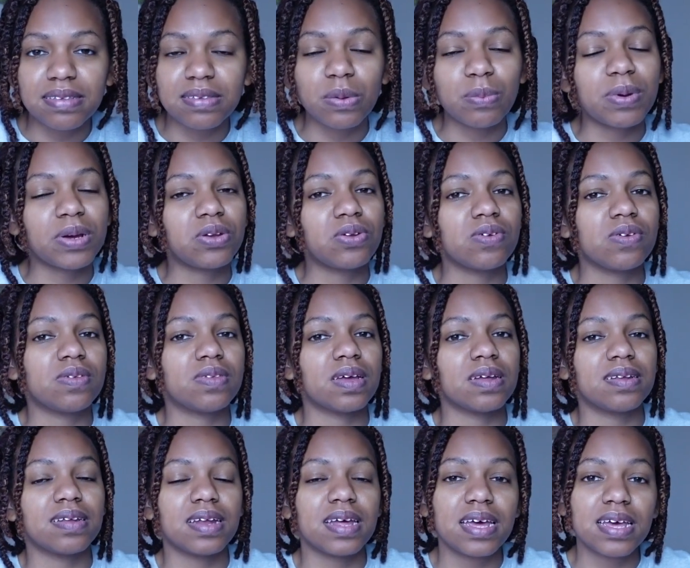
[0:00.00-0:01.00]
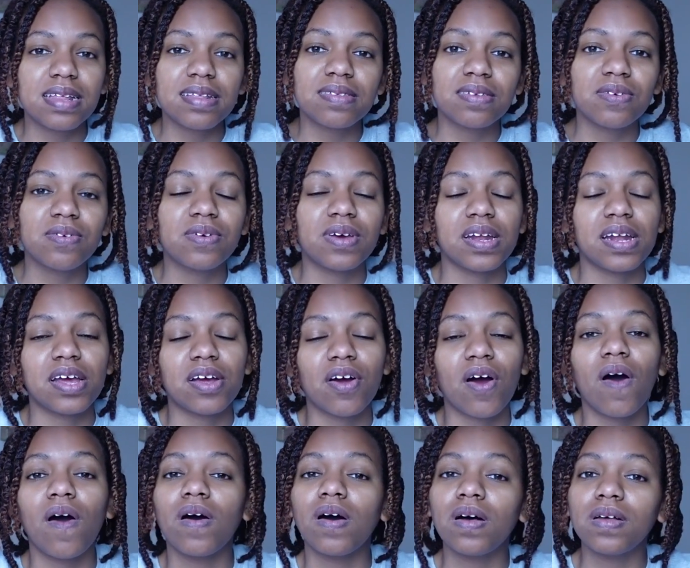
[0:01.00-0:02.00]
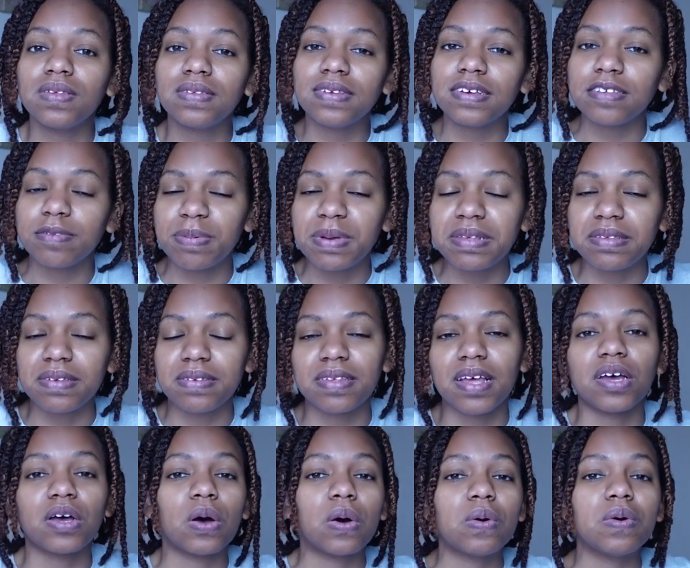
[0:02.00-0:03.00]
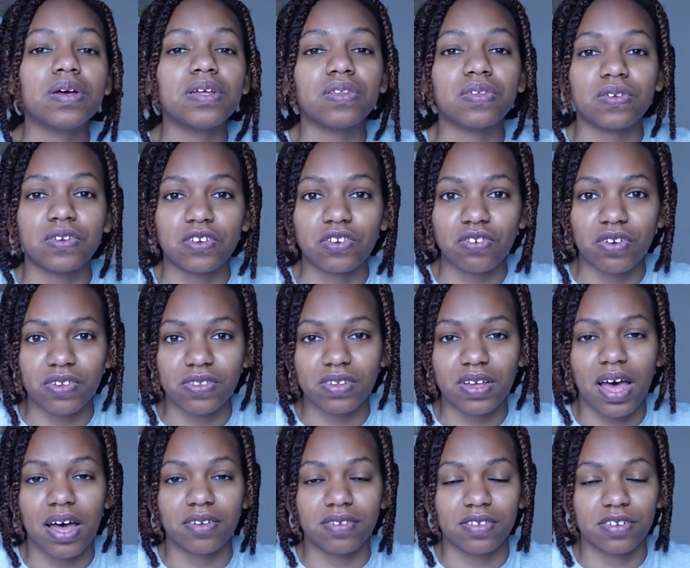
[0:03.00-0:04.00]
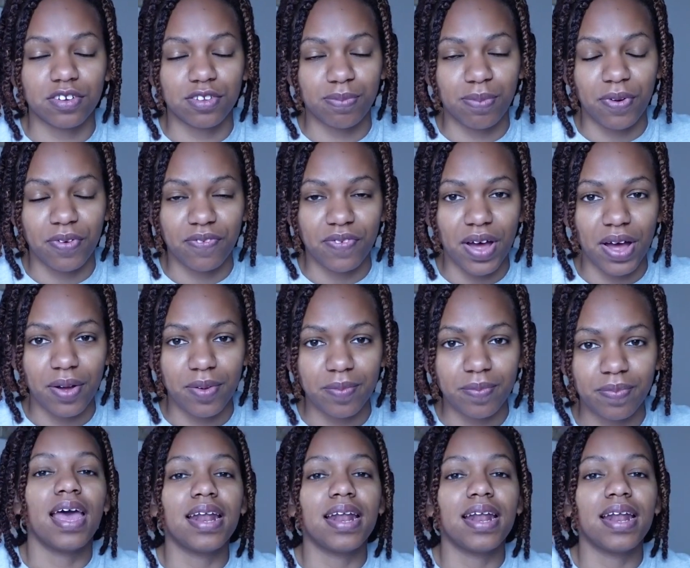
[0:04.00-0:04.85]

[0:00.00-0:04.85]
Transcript: So make sure you stay to the end so you can hear all 6 pieces that go into the Trusted Housesitters profile.